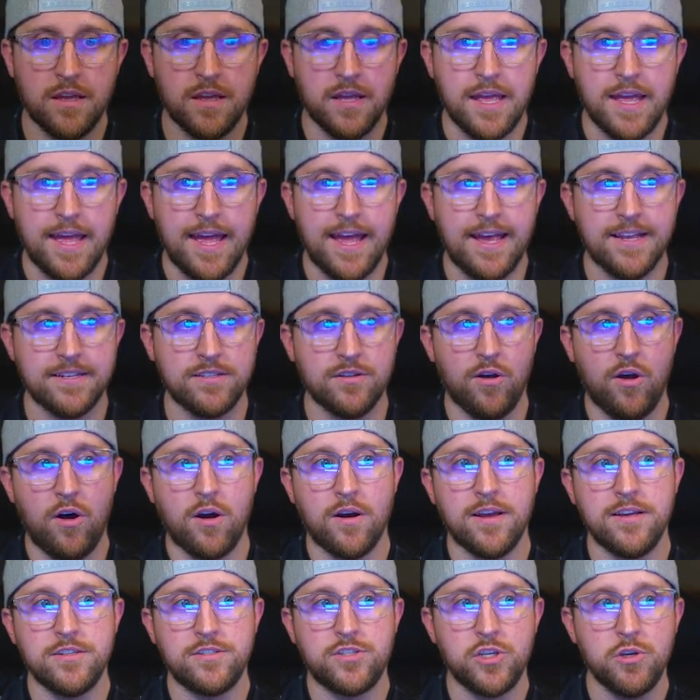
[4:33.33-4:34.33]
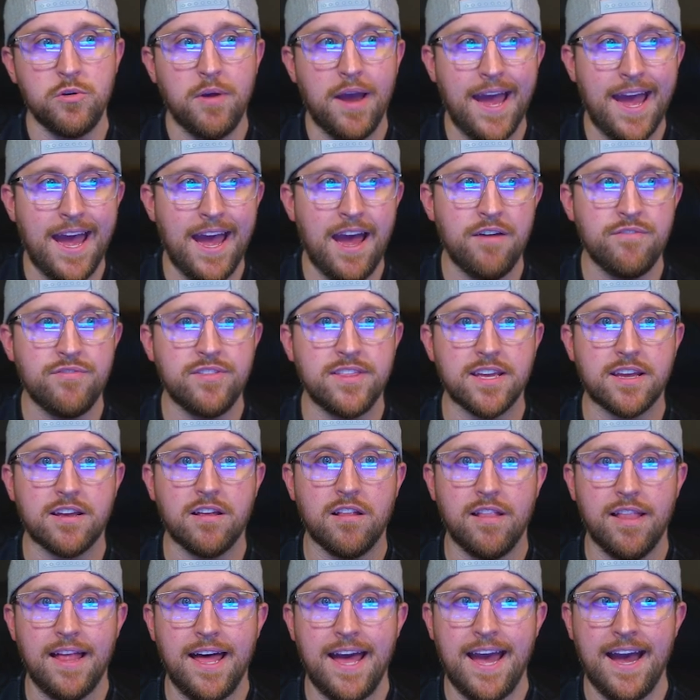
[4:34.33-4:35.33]
as long as you have the
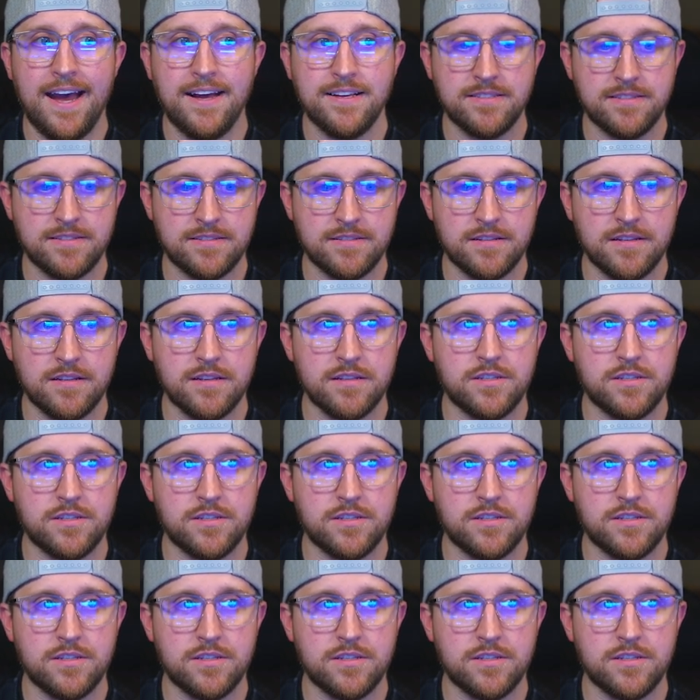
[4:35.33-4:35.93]
class to